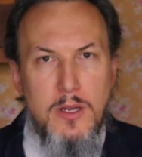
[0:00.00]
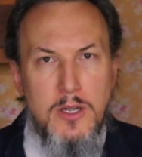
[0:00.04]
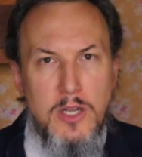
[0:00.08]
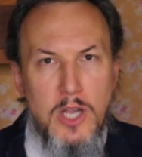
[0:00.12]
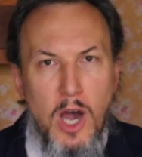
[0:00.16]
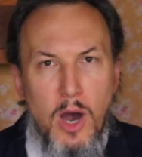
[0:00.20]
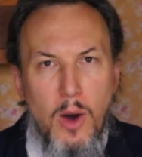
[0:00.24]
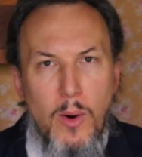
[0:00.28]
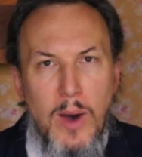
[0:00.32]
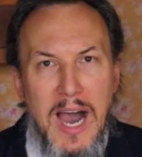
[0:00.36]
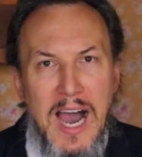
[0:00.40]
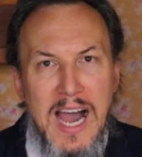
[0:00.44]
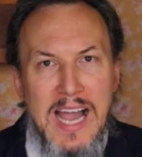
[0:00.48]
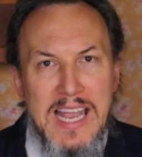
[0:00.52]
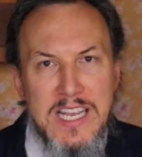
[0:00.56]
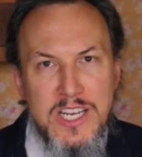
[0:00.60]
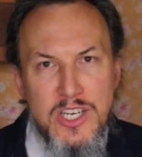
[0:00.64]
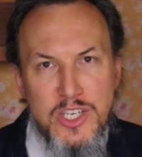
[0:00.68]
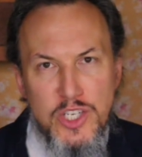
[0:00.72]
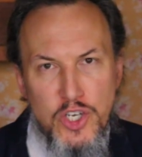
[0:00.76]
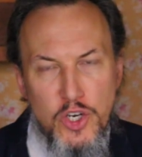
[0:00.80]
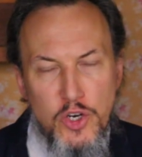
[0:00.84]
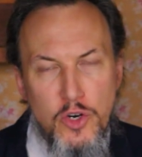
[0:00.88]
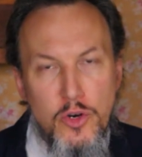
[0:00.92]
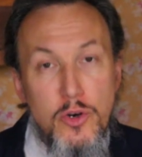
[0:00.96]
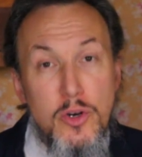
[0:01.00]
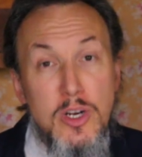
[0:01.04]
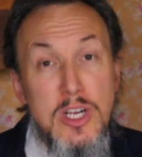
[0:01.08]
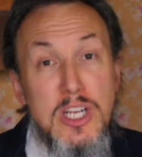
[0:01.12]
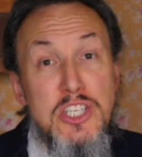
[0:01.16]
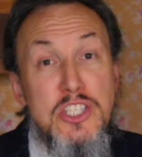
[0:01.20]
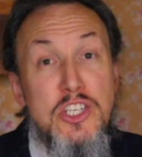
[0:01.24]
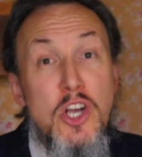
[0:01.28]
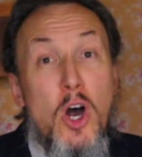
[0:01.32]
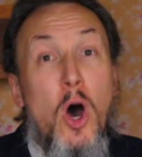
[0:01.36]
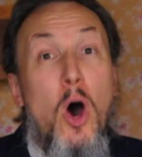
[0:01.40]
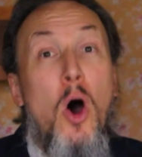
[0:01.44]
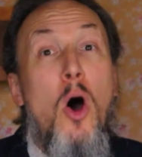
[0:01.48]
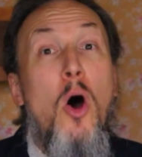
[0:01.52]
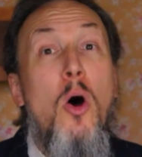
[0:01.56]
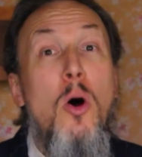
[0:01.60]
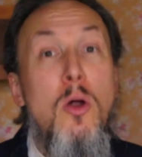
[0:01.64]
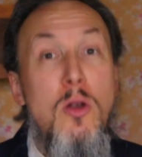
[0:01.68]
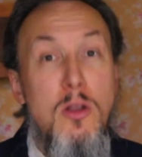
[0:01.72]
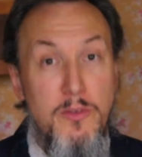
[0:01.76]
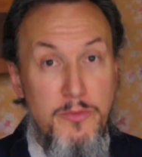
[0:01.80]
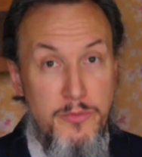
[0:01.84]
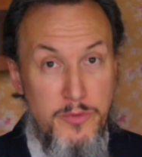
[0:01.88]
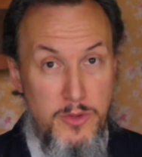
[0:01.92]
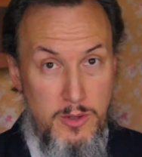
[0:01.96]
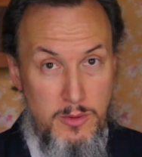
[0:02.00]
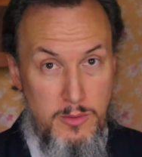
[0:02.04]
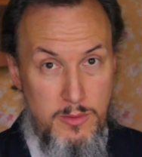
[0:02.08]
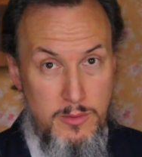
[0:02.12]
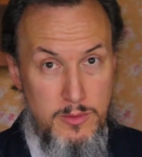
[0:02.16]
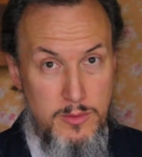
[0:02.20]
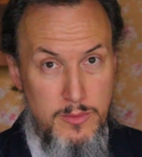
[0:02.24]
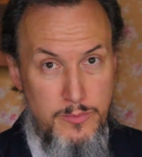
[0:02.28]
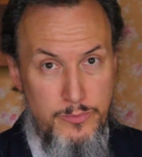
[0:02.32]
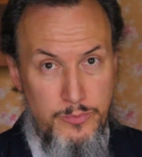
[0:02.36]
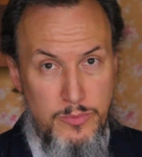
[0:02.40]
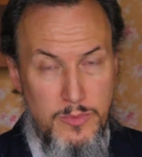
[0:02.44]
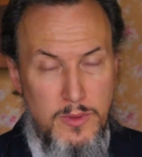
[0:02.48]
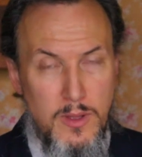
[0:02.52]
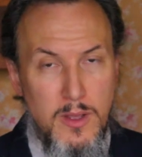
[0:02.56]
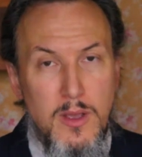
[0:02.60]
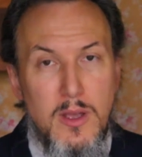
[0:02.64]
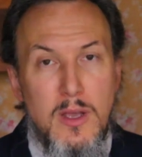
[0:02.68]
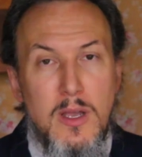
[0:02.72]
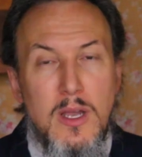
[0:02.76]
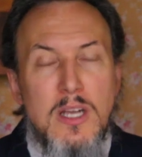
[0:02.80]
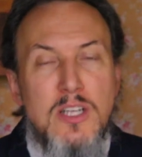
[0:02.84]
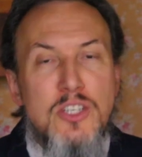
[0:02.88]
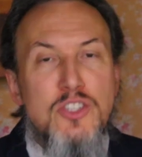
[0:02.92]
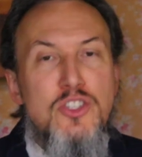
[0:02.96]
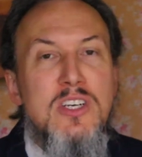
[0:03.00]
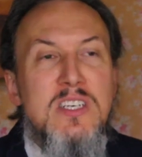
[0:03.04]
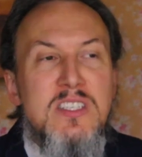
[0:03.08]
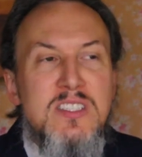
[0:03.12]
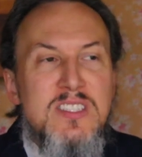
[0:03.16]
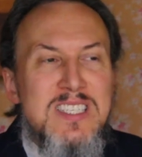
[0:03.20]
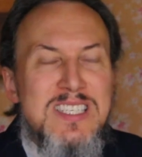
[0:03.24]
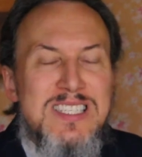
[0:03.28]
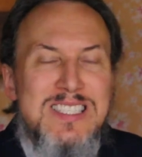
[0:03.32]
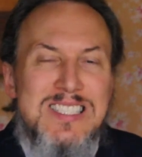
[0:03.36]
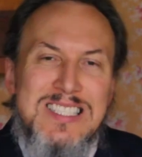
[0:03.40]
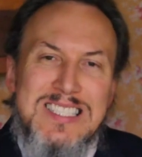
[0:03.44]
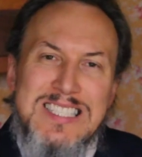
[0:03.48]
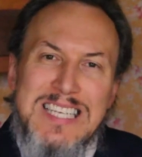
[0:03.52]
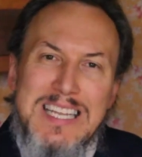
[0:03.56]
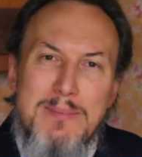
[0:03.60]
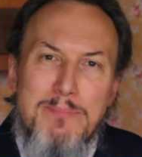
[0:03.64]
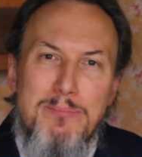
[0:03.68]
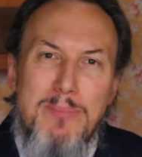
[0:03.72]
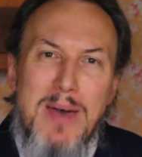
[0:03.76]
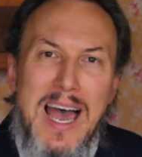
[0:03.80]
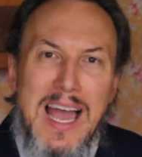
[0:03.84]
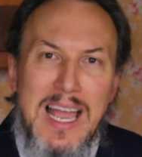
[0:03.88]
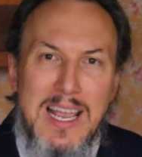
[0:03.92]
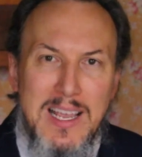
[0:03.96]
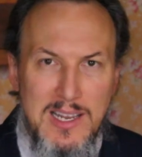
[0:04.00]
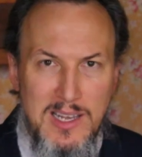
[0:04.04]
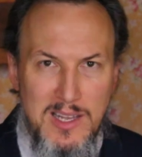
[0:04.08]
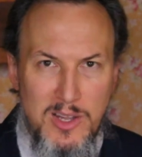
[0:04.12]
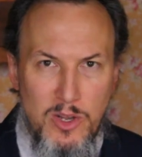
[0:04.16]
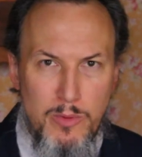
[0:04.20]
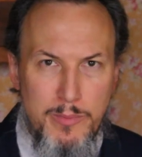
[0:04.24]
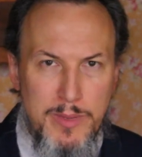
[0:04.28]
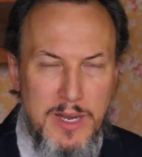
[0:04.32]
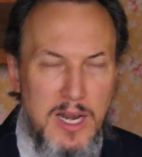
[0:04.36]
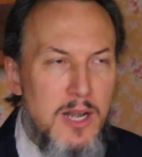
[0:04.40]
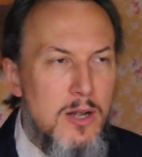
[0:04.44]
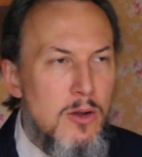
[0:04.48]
Now, I encourage all of you just to sit back a little bit.